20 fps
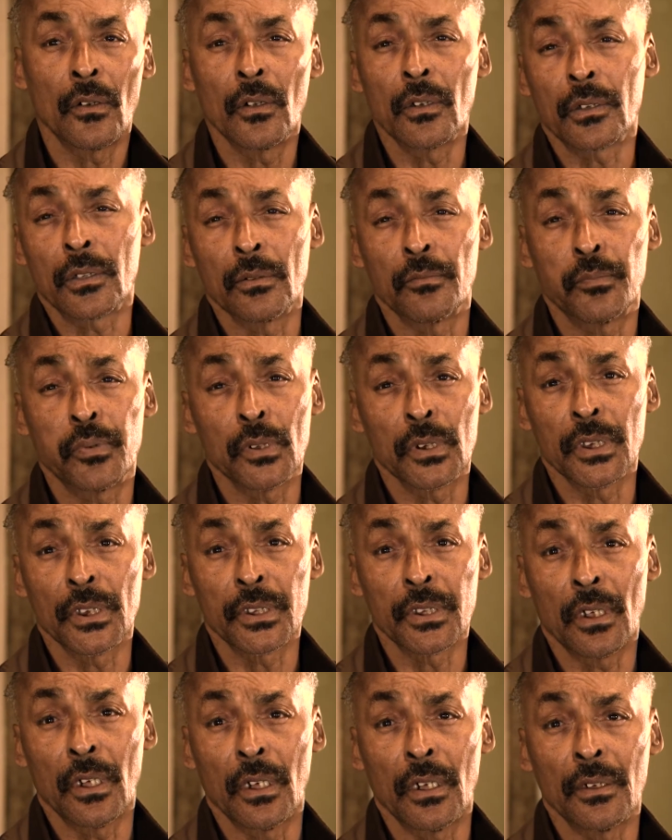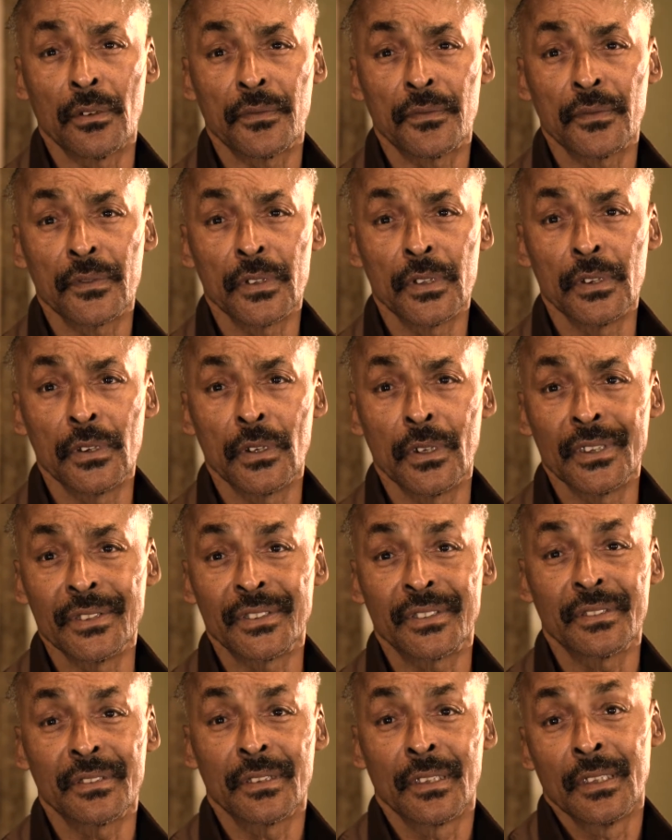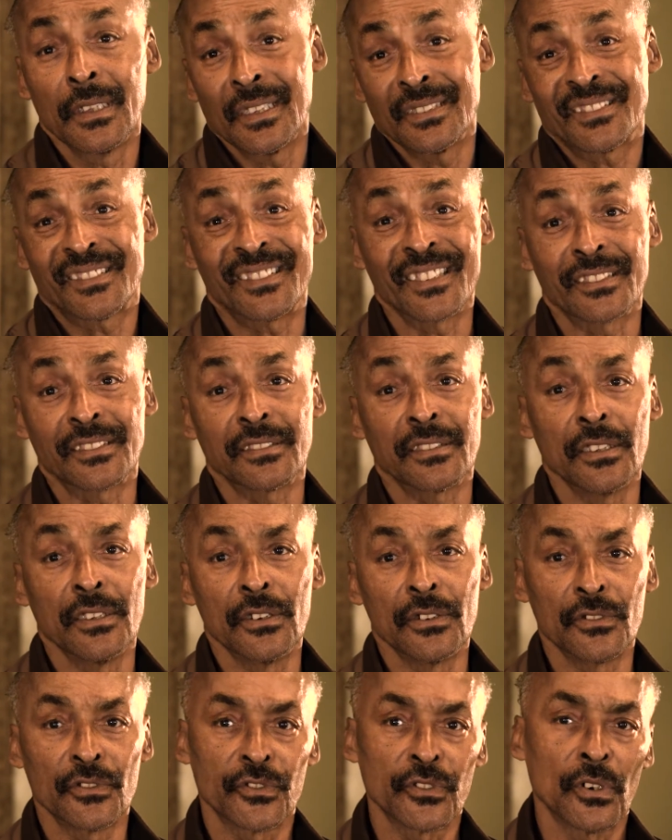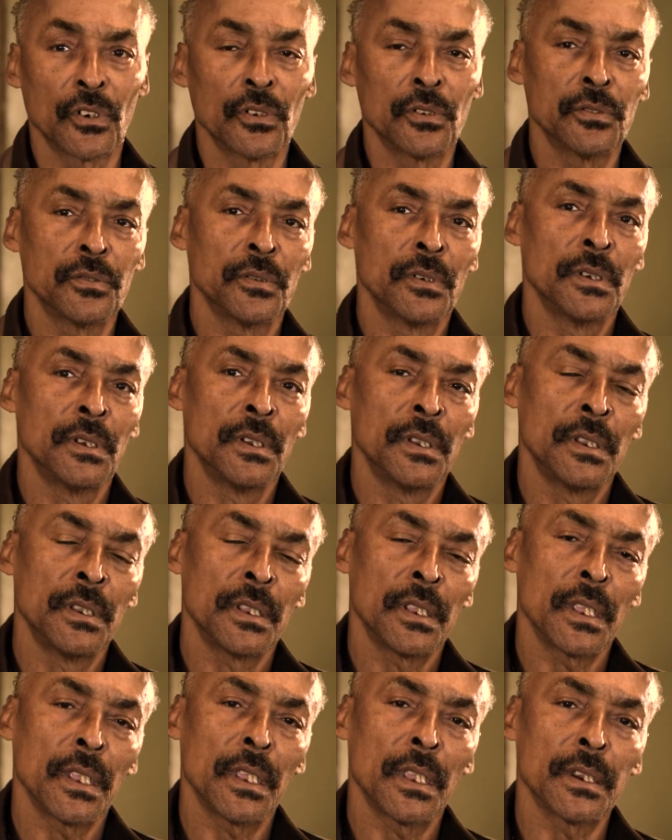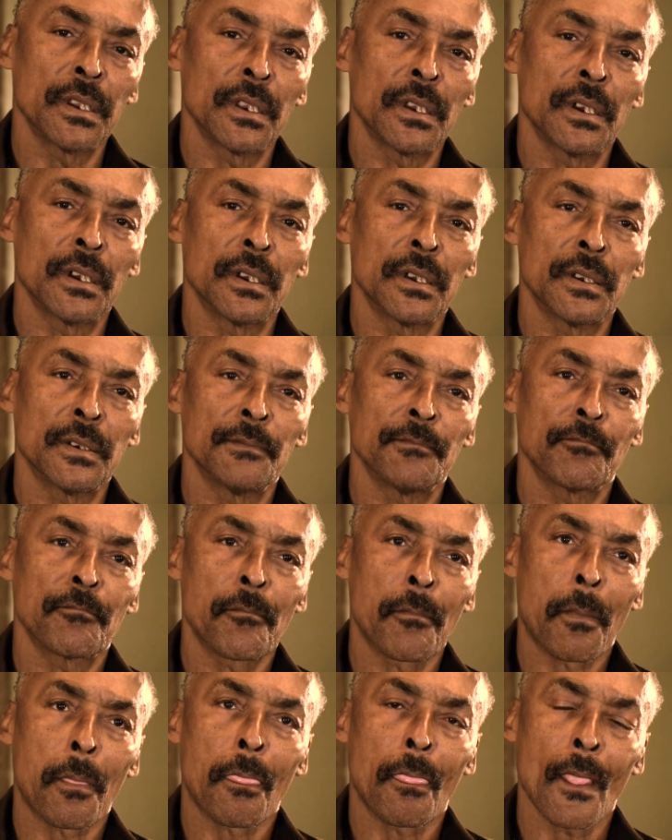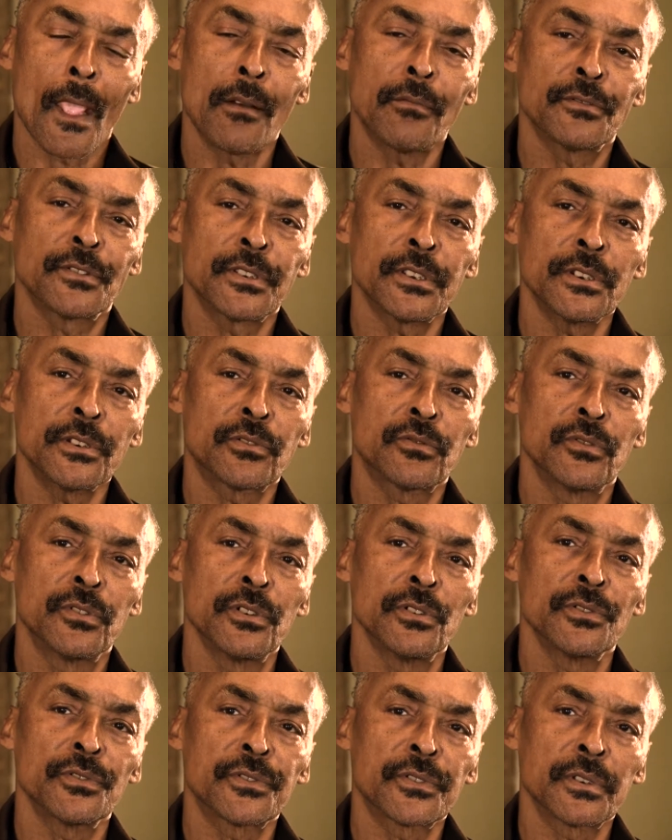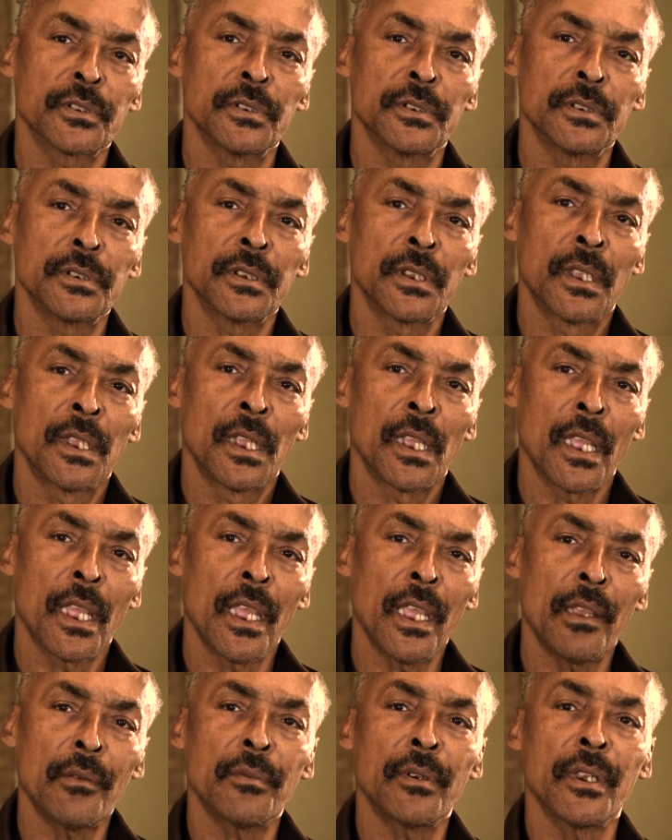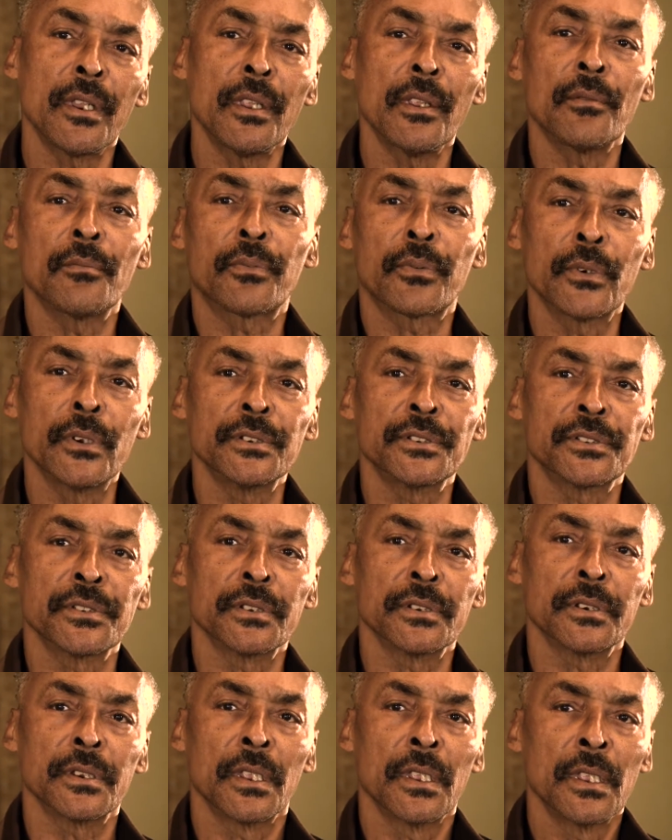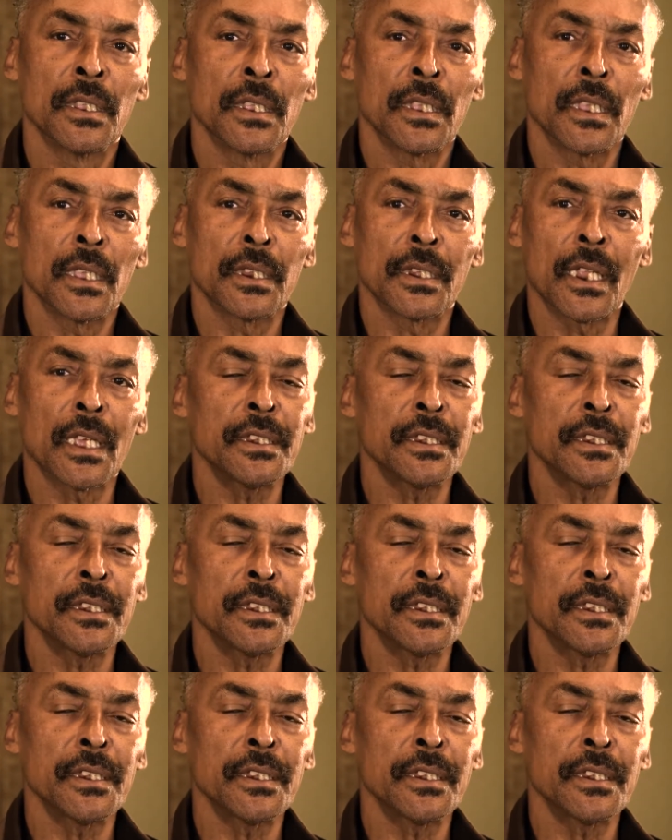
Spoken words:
or could pull it off, you know, at 60 years old. And I was introduced to Amity in prison. And